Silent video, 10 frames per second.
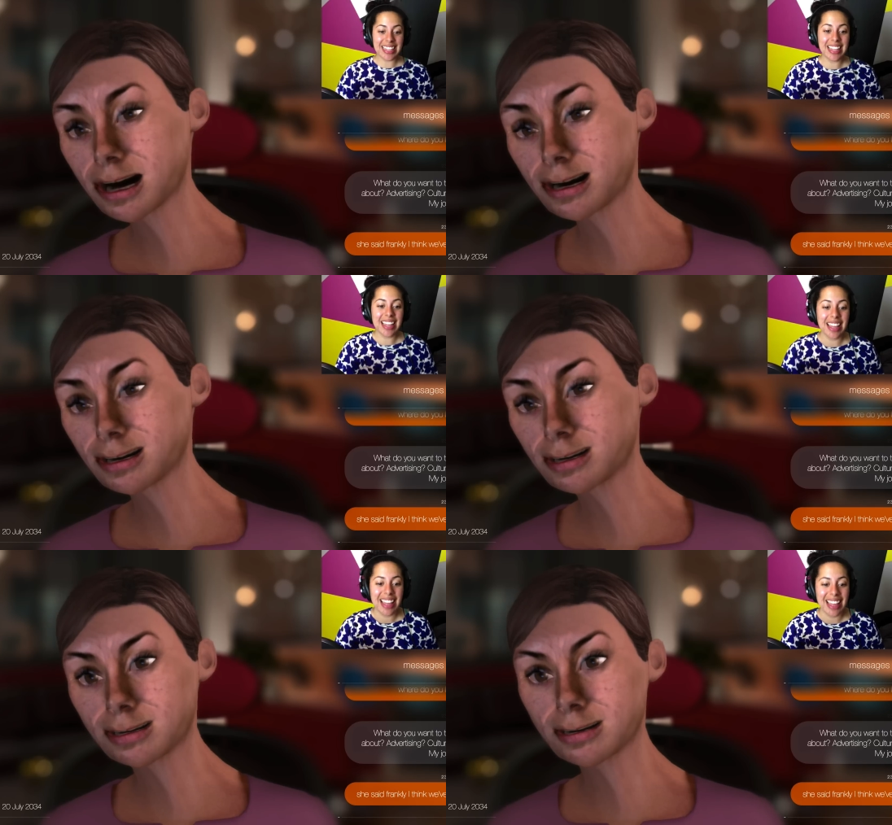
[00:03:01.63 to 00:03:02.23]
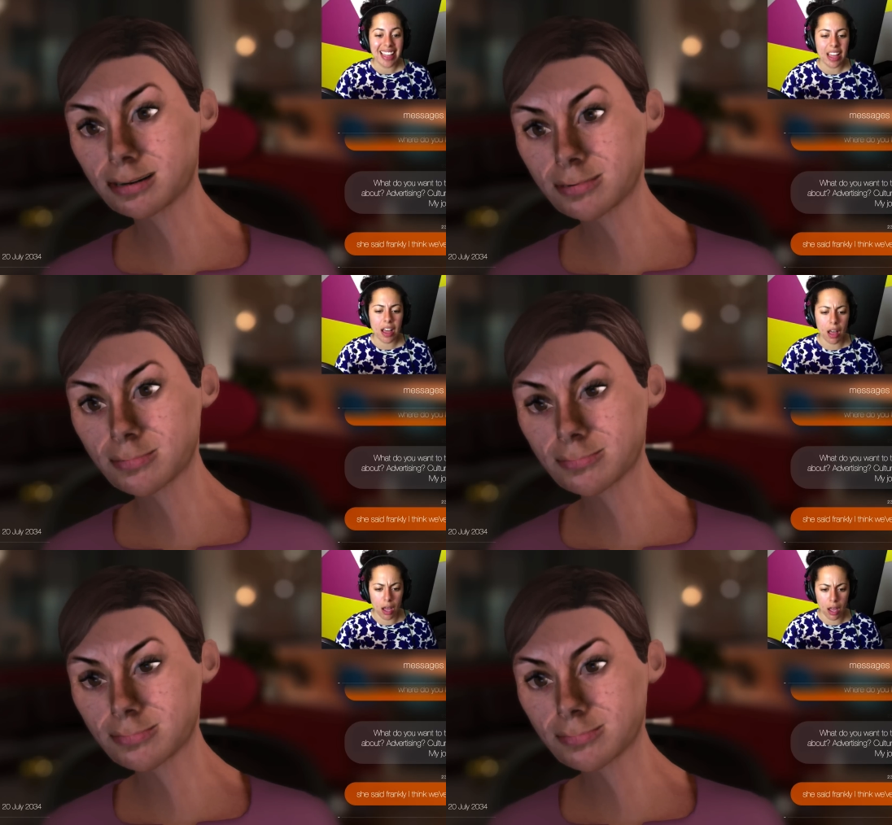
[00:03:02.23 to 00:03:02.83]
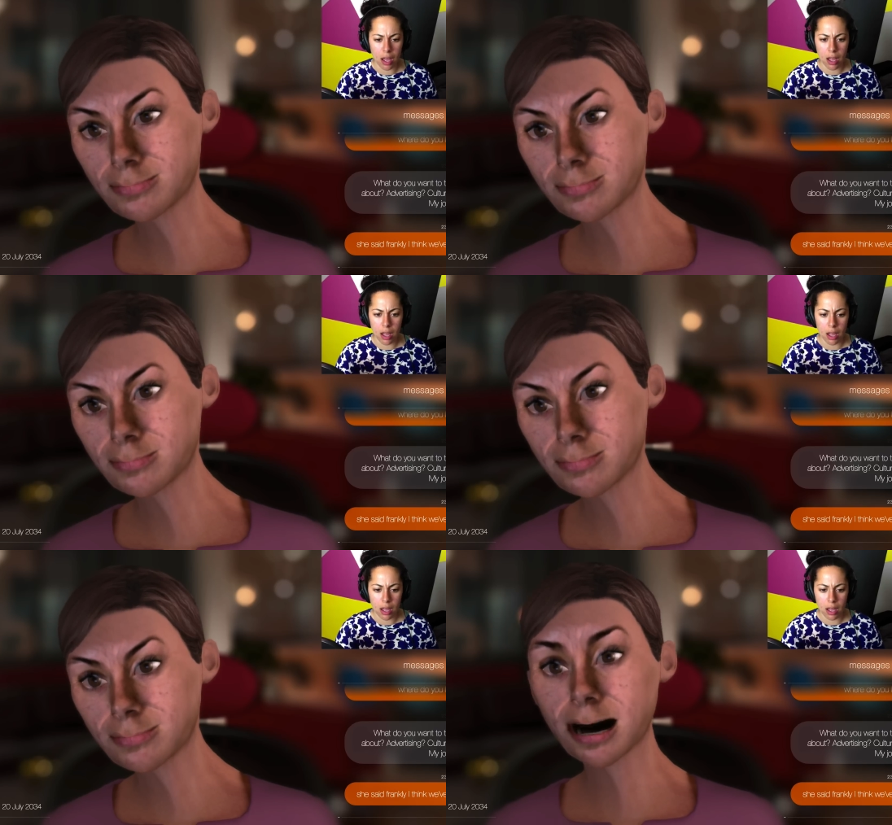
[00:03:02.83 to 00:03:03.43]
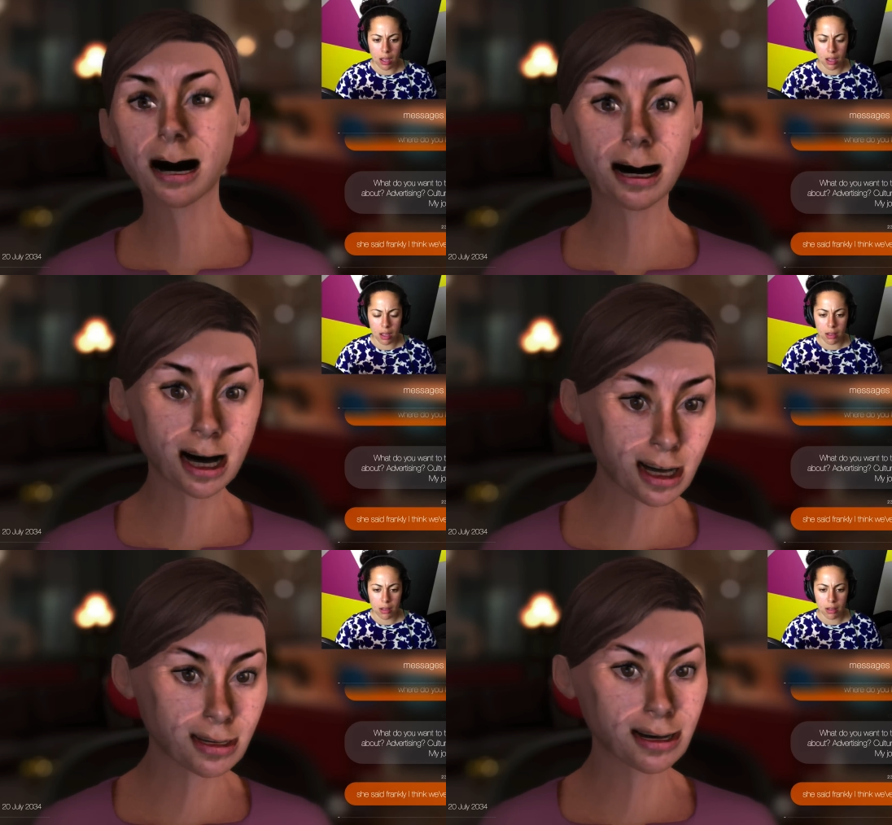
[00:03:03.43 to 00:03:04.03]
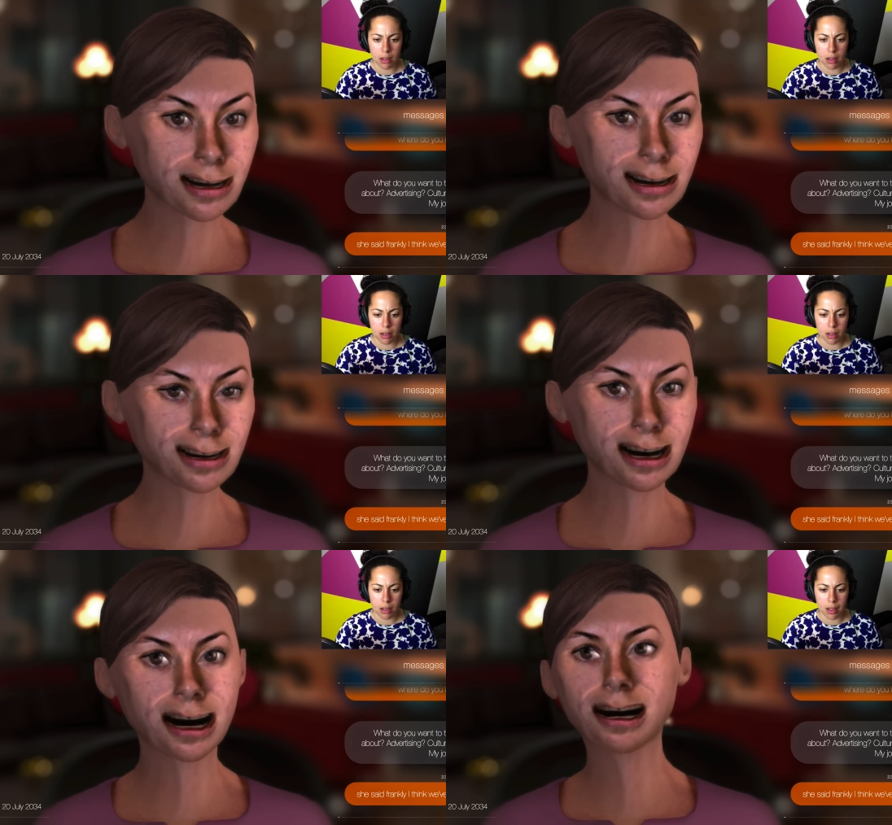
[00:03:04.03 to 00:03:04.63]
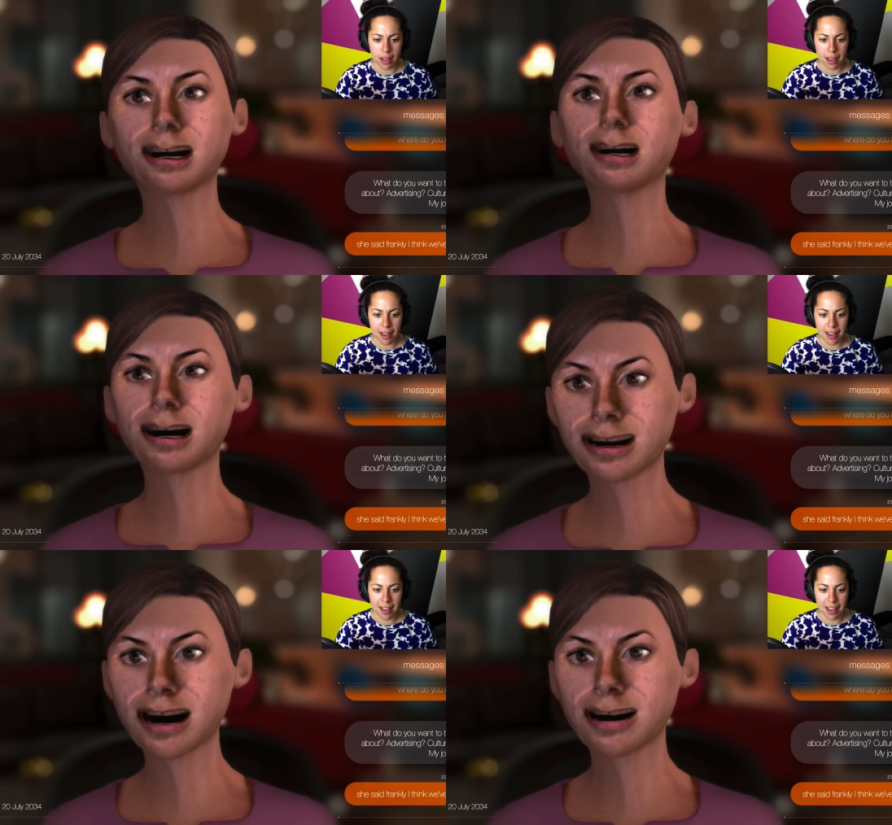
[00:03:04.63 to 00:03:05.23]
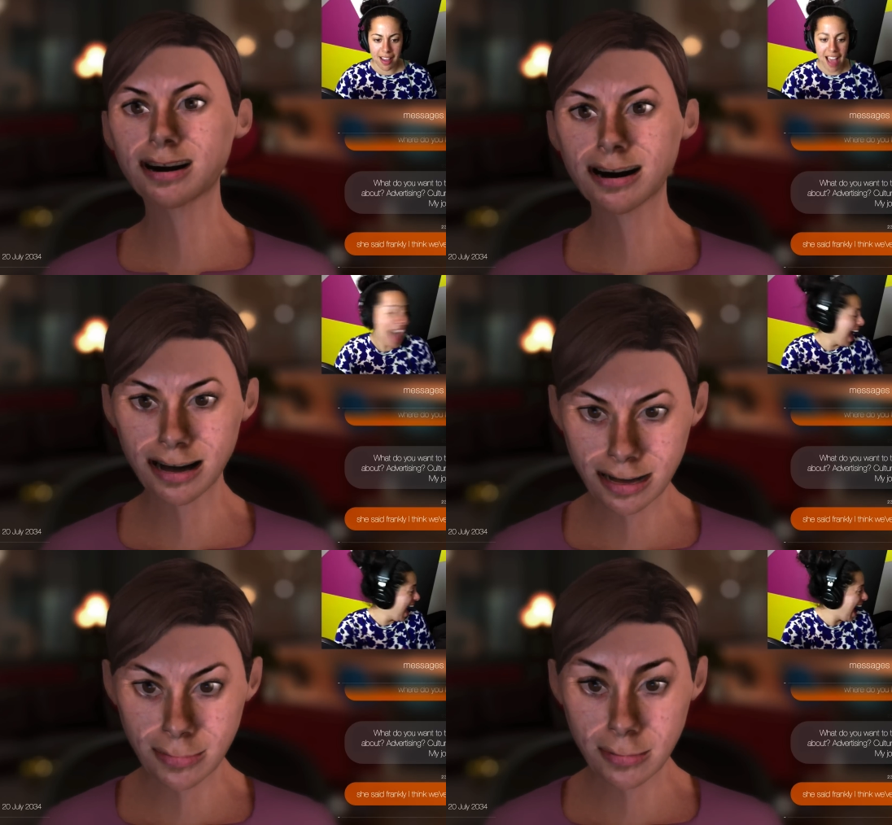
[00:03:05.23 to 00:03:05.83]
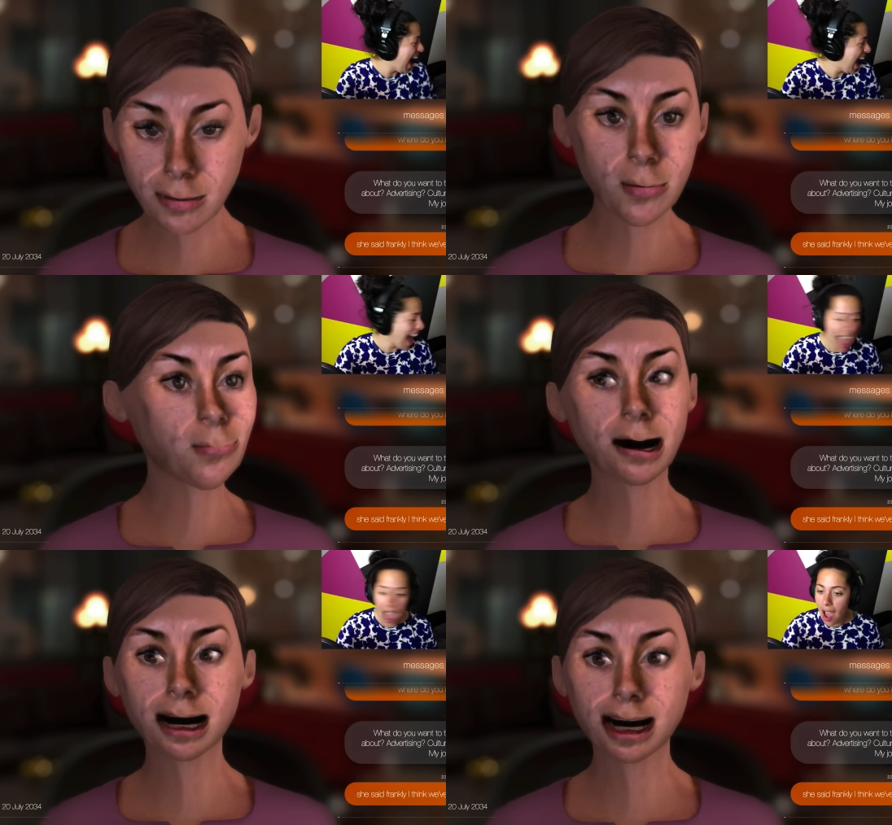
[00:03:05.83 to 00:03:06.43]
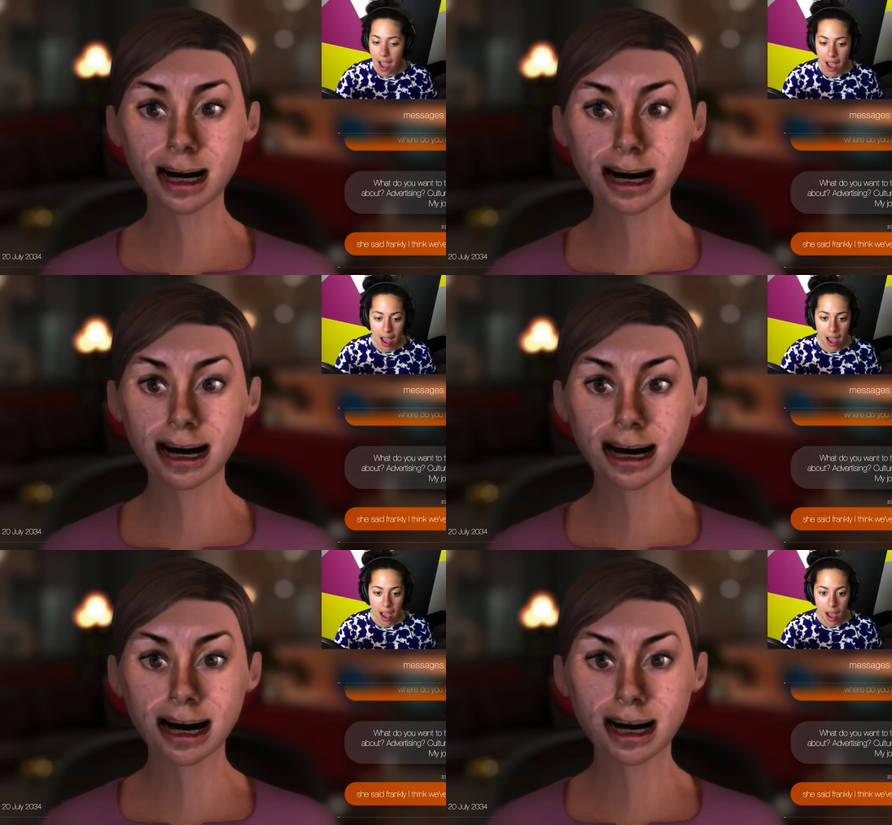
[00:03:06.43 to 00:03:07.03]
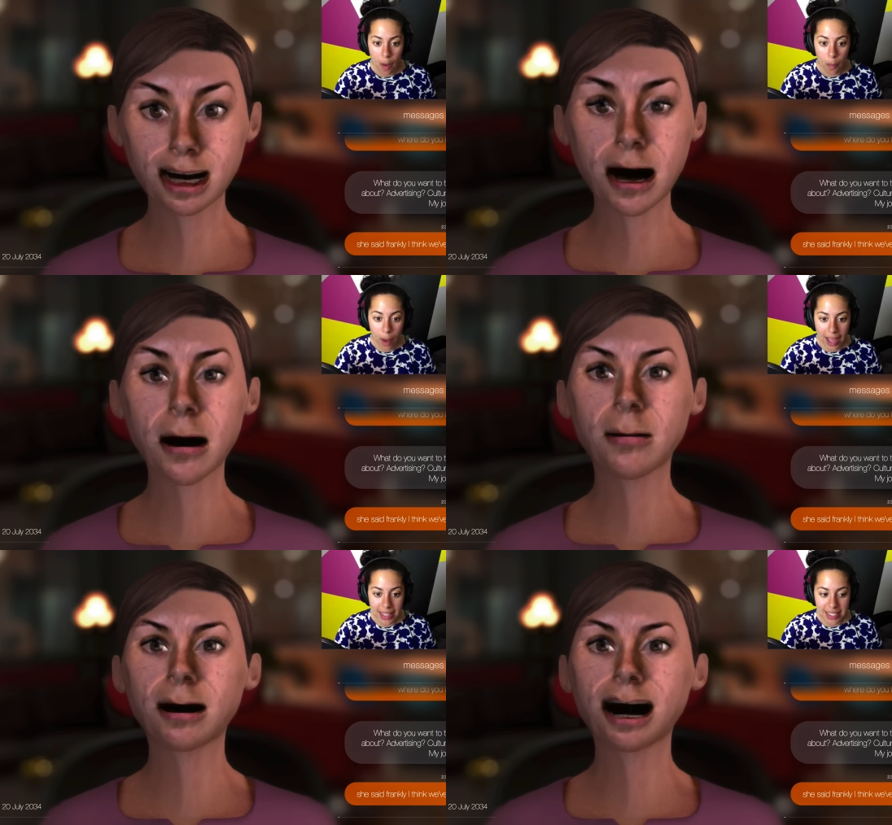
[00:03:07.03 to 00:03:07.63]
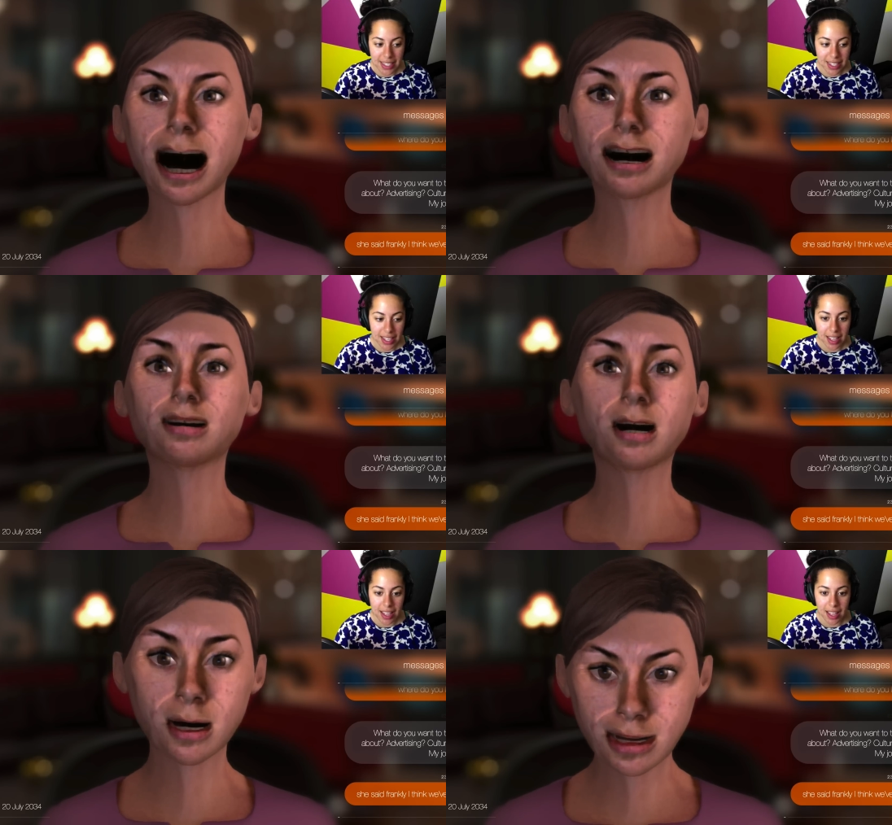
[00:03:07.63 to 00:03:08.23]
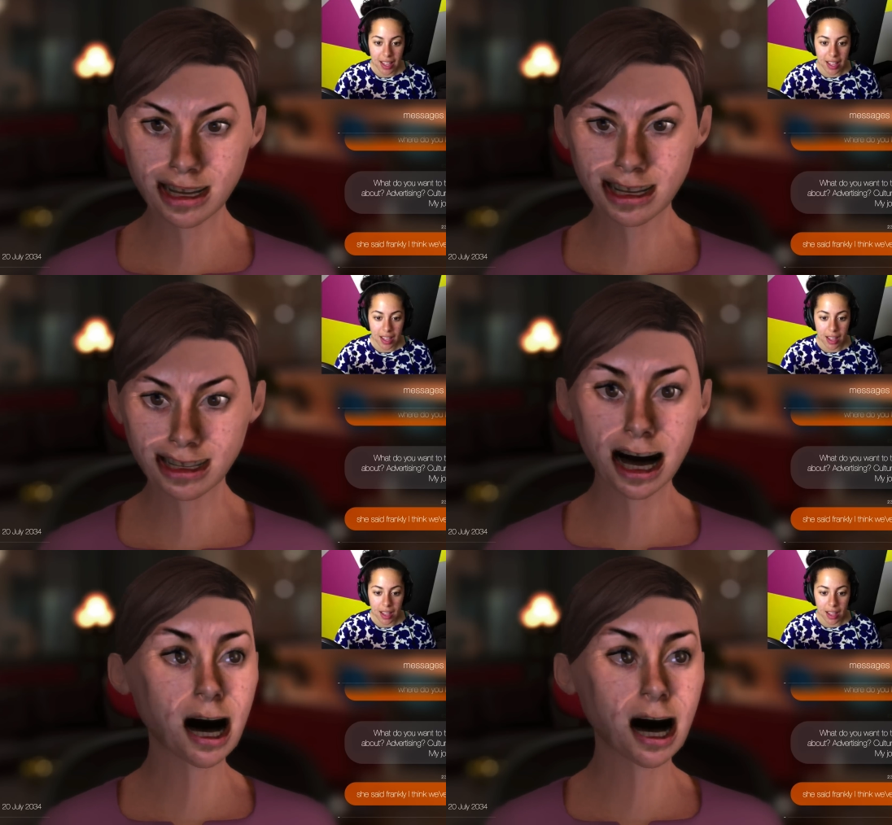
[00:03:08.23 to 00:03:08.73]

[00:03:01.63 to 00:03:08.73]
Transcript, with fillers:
Speaker 1: I can't. Oh. That's right. In 2034, money doesn't exist. What? We have units.